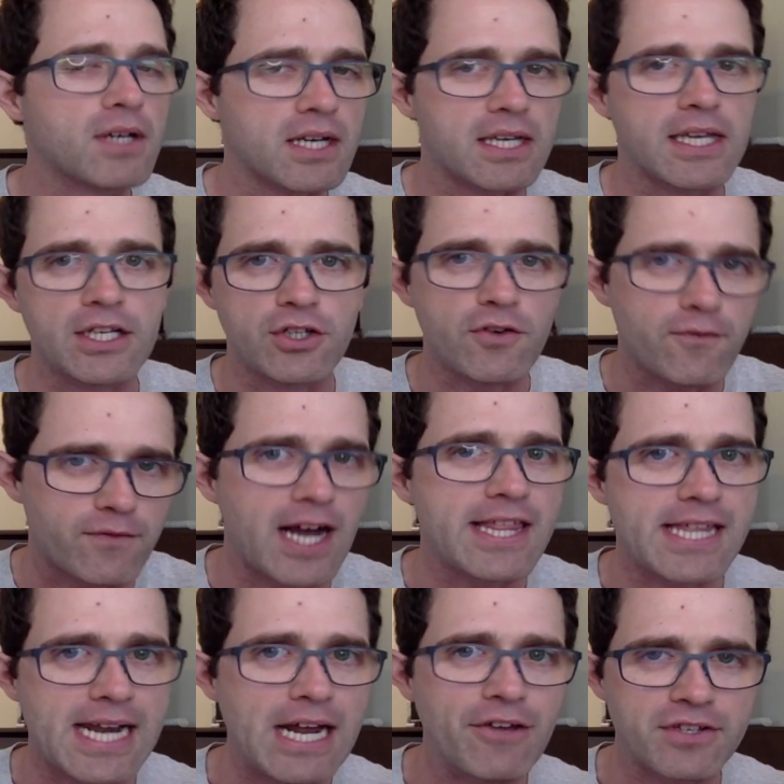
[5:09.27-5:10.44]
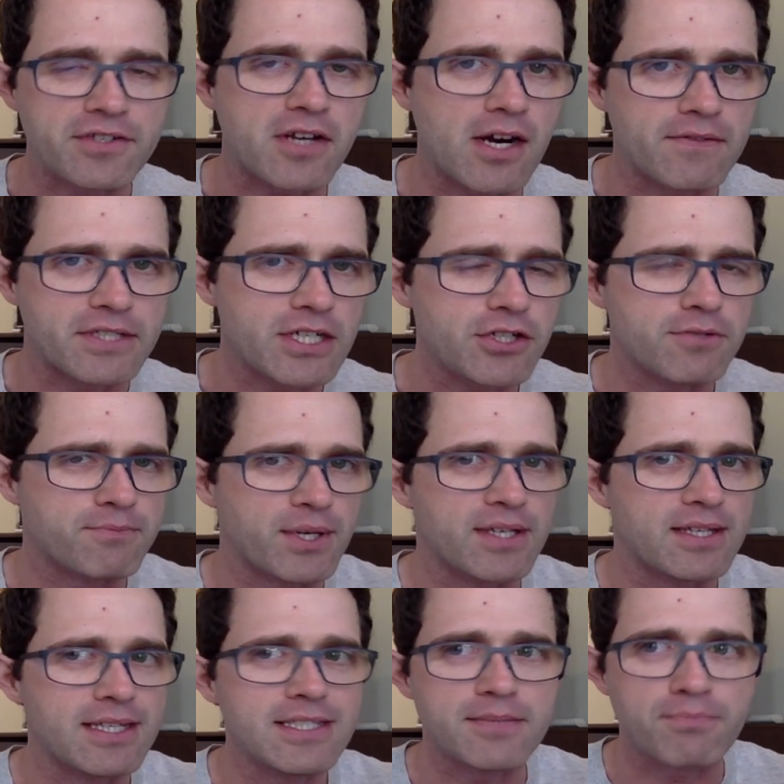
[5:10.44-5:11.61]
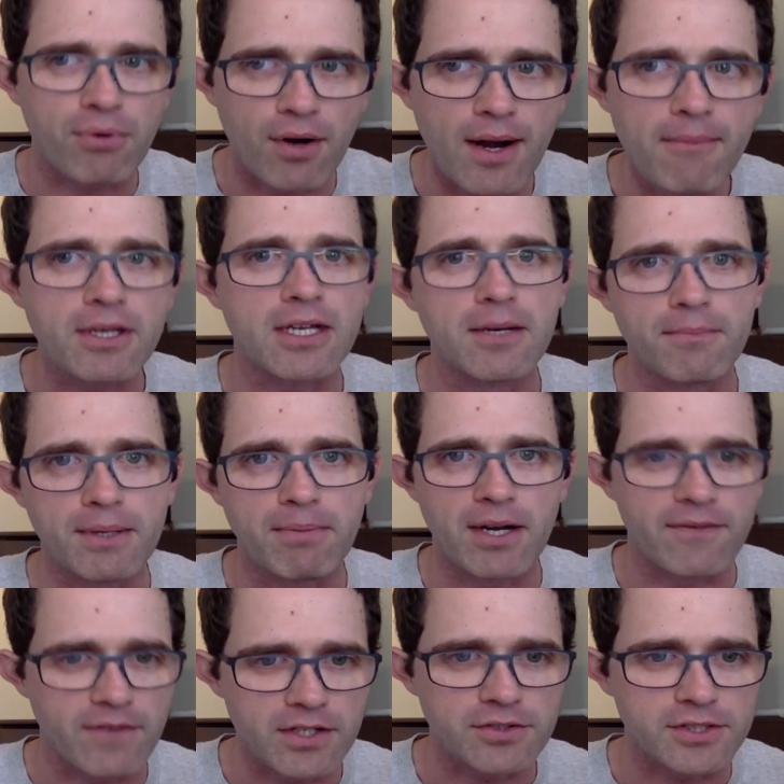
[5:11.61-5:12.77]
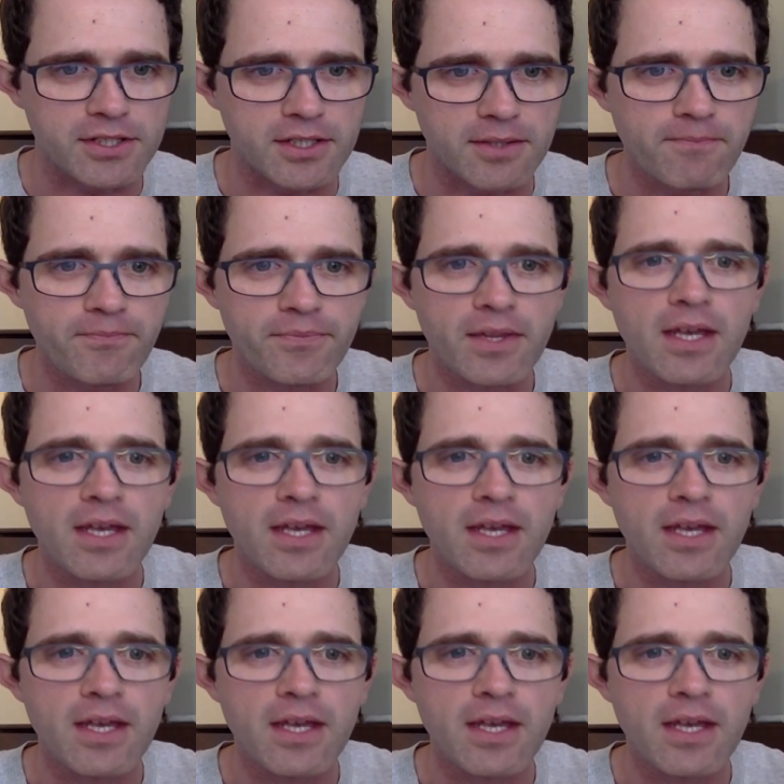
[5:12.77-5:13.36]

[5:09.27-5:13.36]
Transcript: again, you'll find that out in this conversation, but this is probably going to be beneficial to them,